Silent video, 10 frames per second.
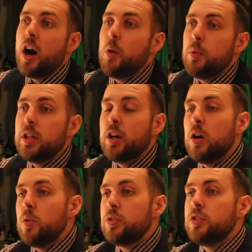I will
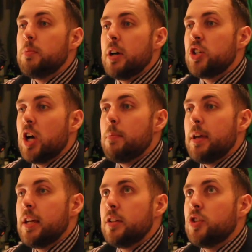go do my
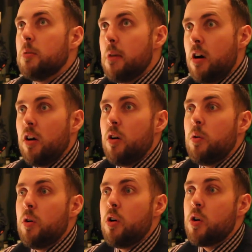shopping
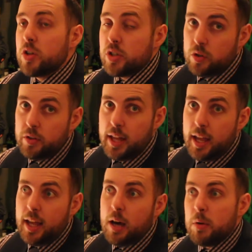tomorrow or
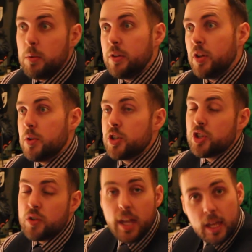Sunday, and we will do a
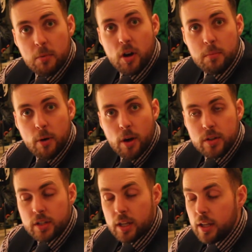straight in my
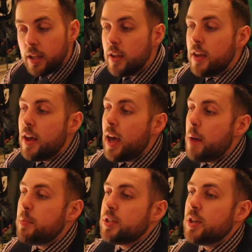basket
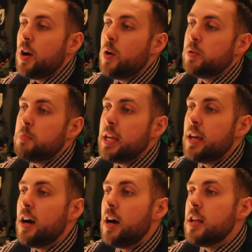episode,
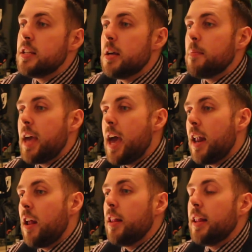because I'm
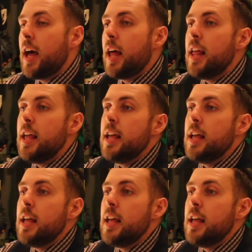getting on that